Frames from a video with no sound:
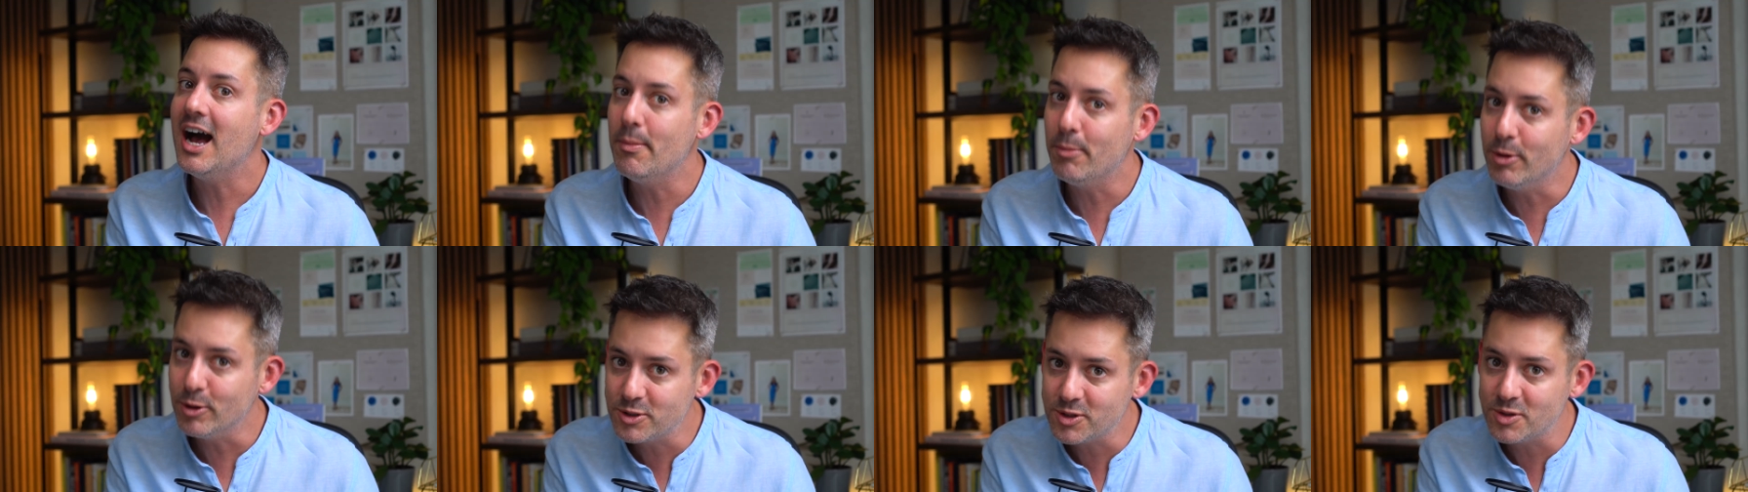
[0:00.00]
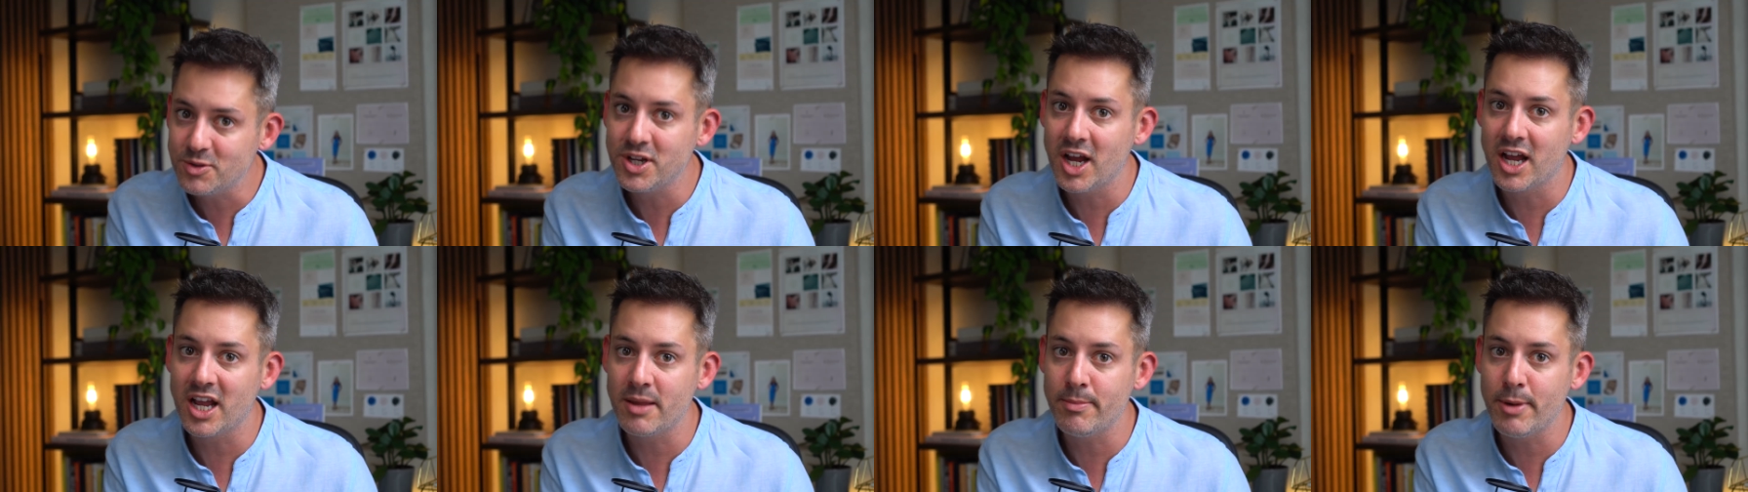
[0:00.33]
I'm also
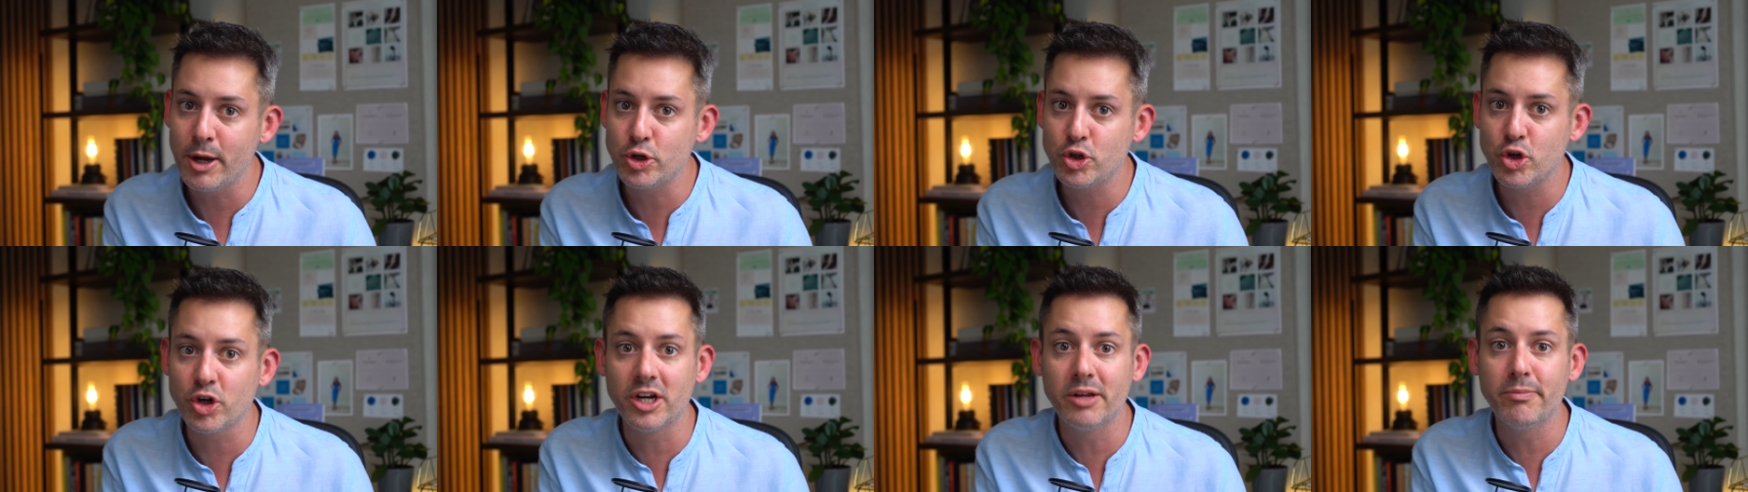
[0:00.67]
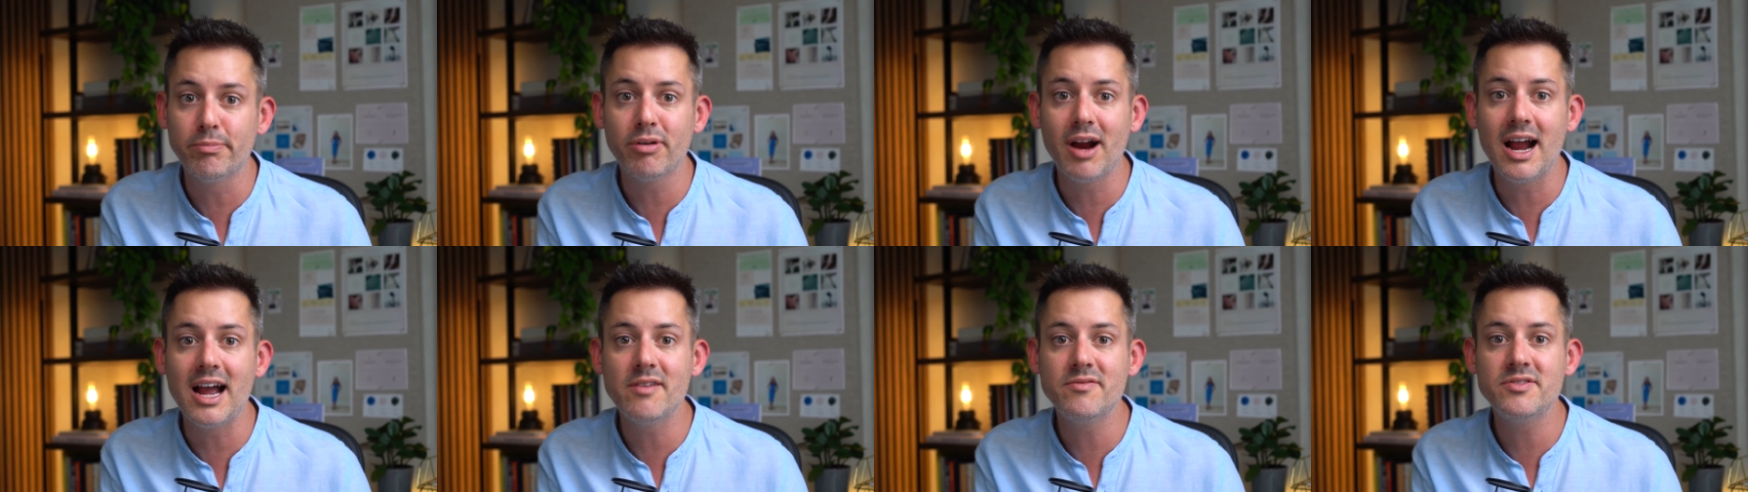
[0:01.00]
talking about turning
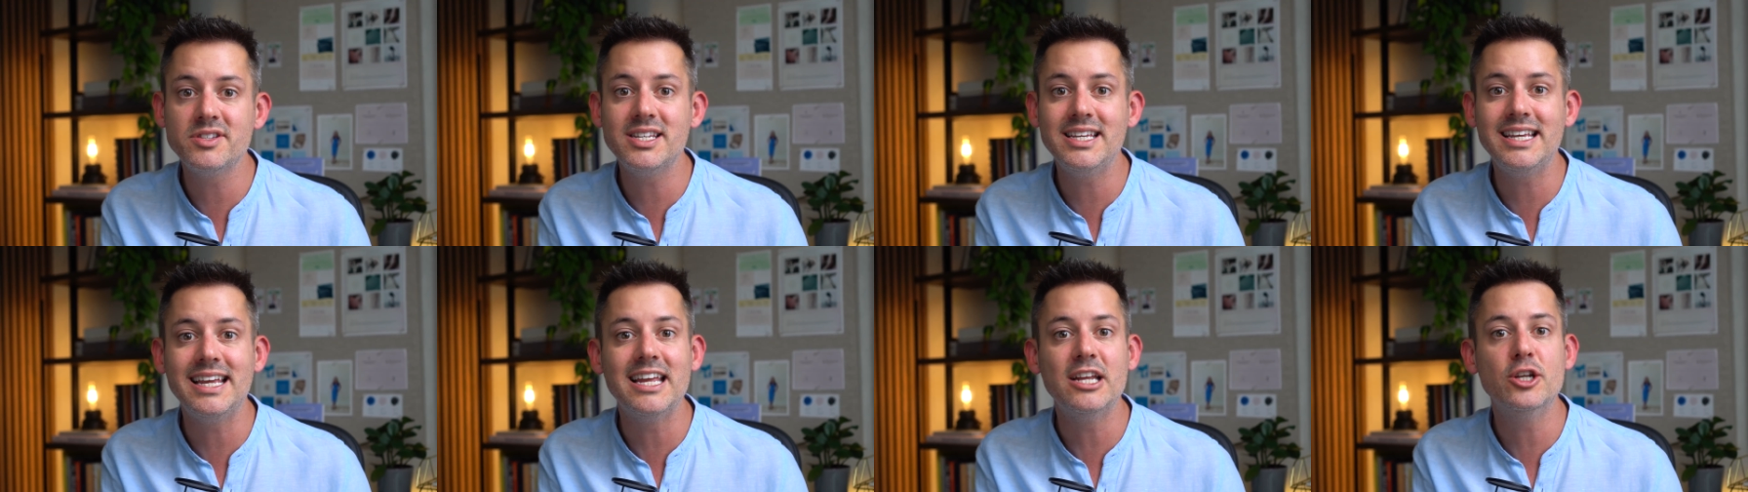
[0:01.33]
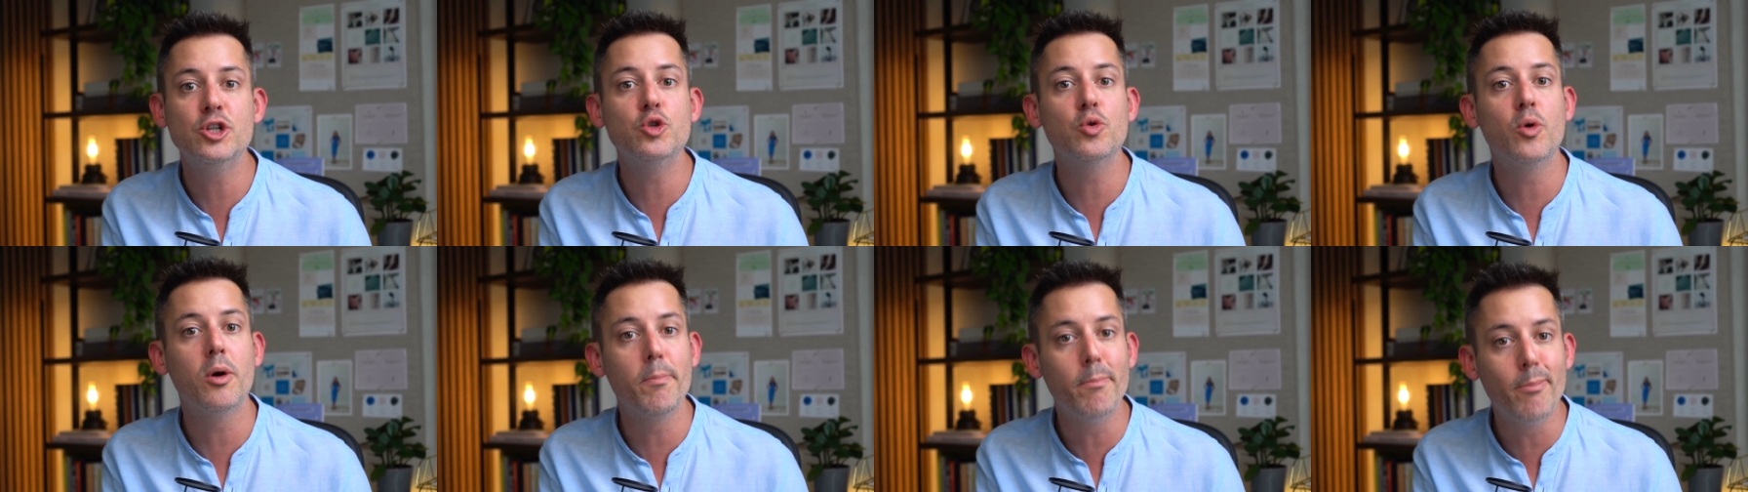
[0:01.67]
privacy
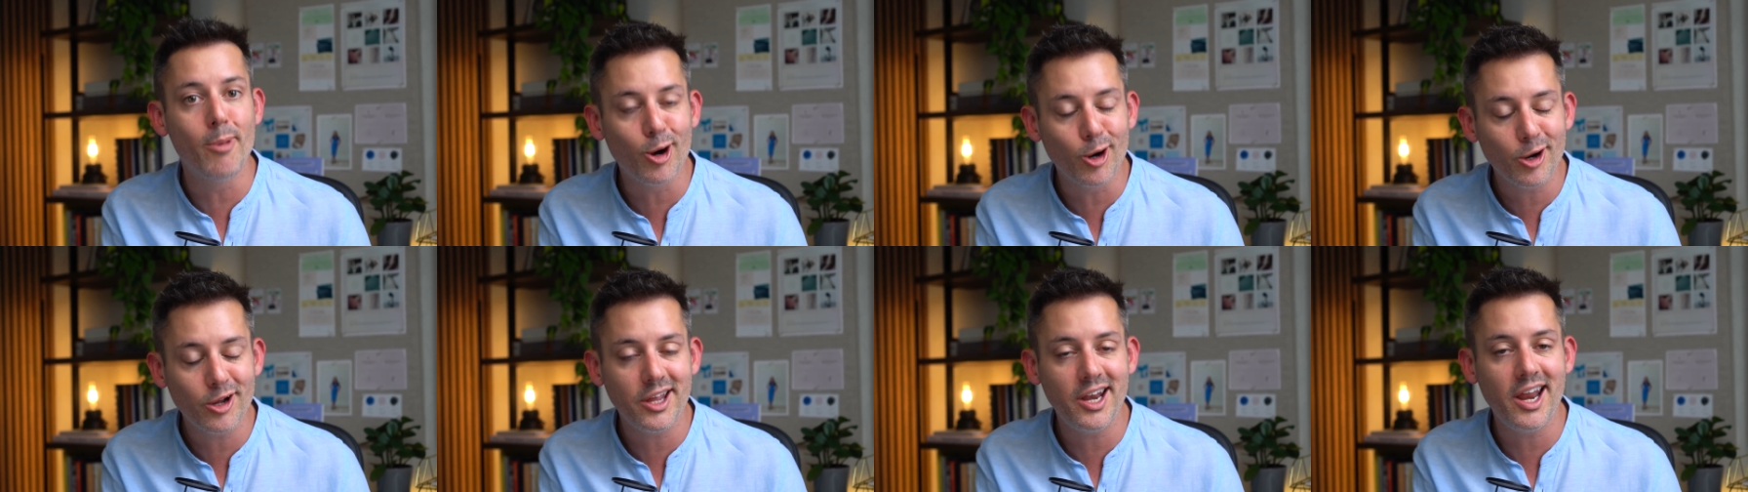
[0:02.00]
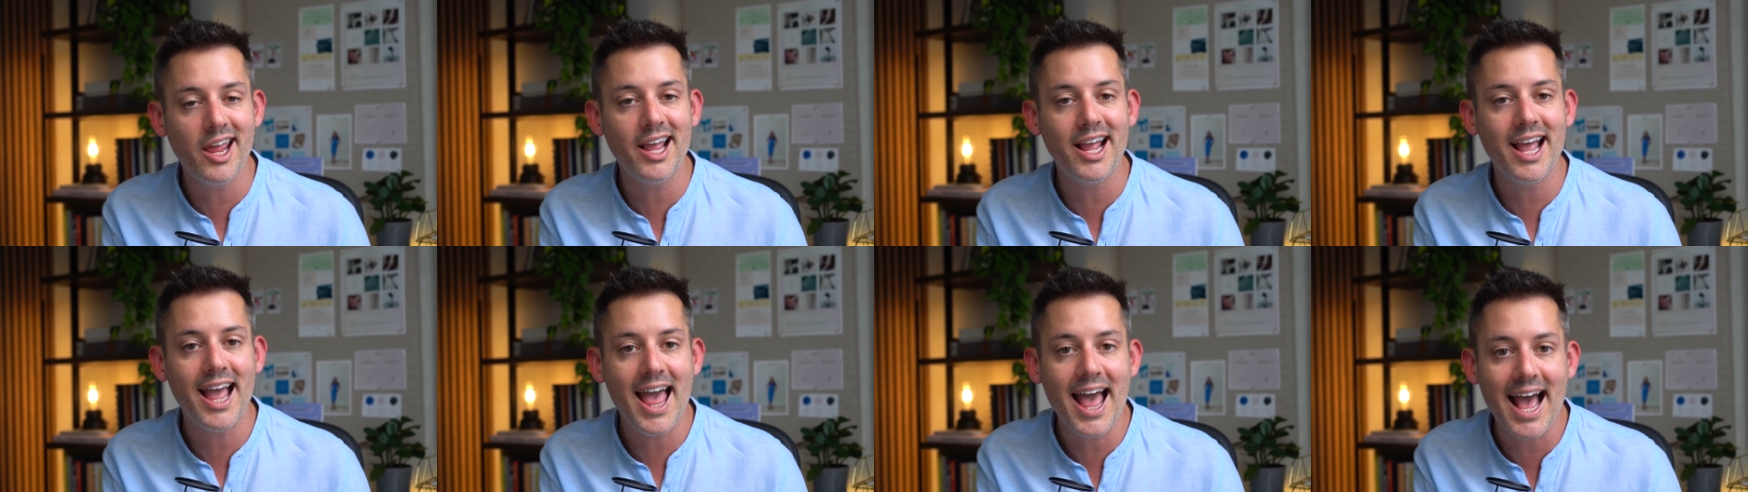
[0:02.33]
into a
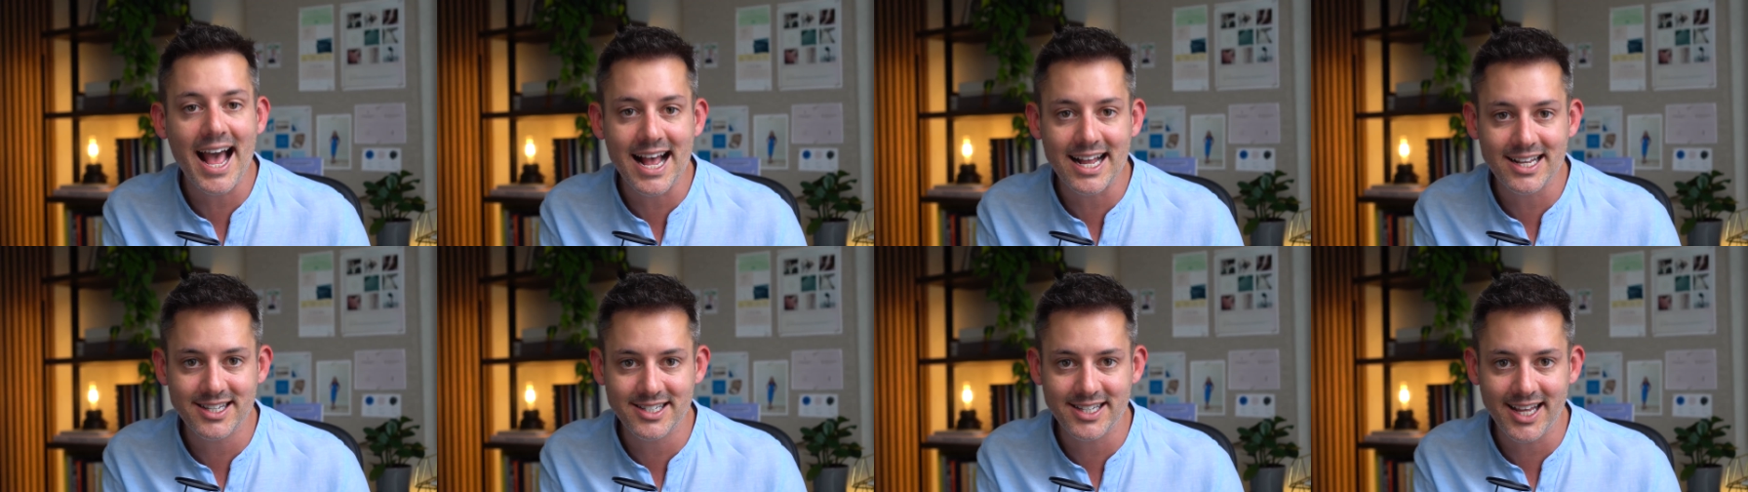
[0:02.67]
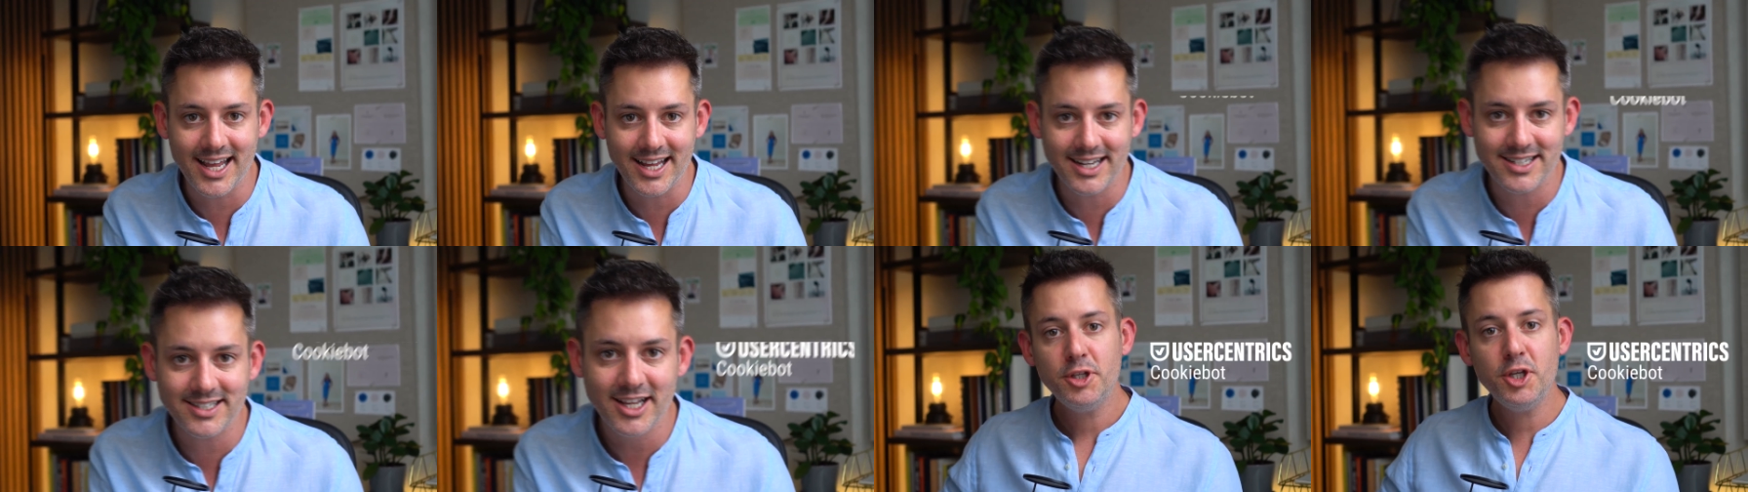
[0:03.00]
marketing asset.